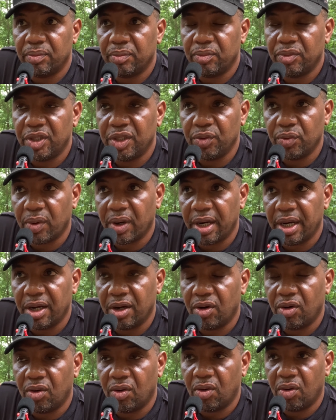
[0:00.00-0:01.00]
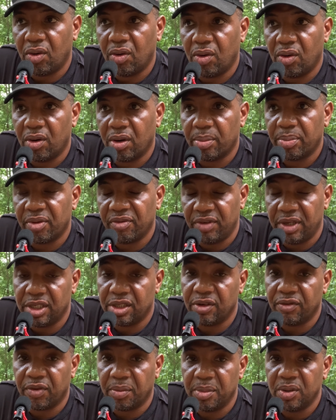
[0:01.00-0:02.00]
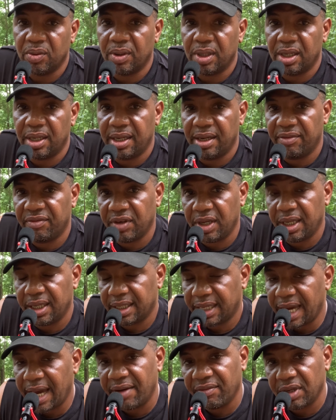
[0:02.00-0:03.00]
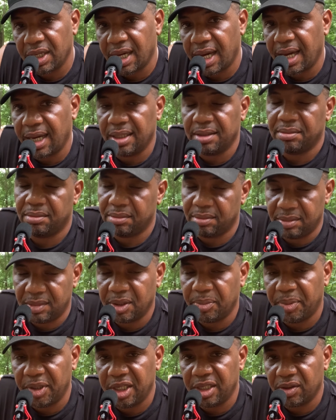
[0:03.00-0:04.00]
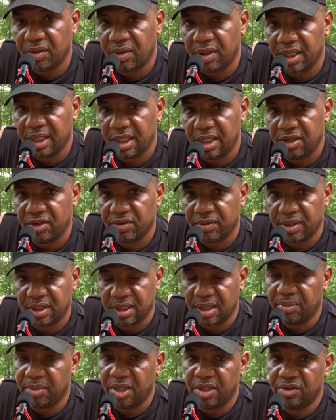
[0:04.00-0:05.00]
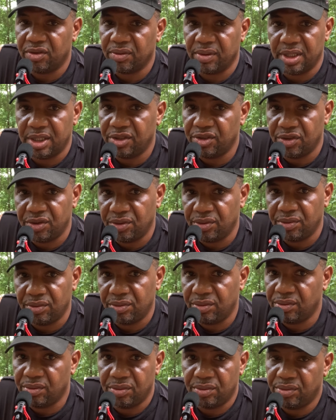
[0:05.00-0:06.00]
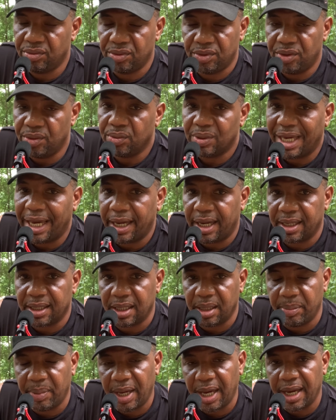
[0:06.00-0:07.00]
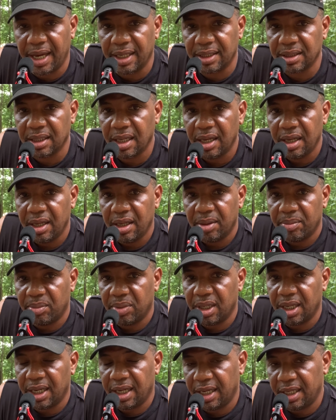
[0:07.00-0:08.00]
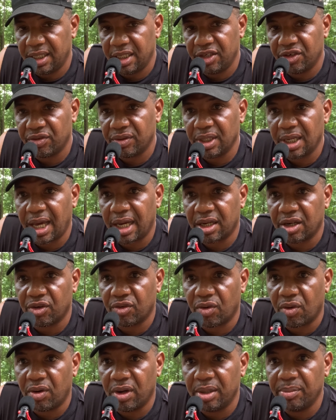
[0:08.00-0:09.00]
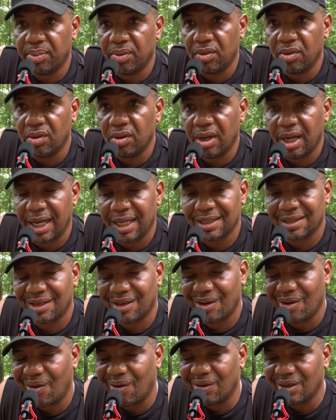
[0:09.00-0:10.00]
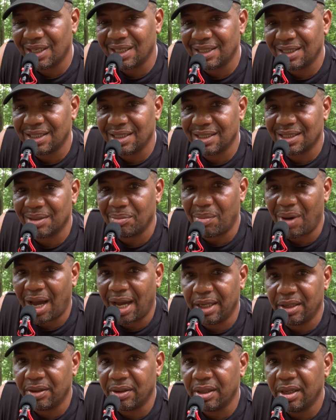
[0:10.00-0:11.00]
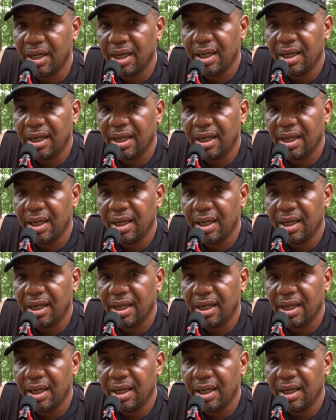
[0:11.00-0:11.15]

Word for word: derail or prevent you from doing an event. Caveat, depending on the injury. Some injuries you can't get past, but an injury like a groin pull, as long as it's minor,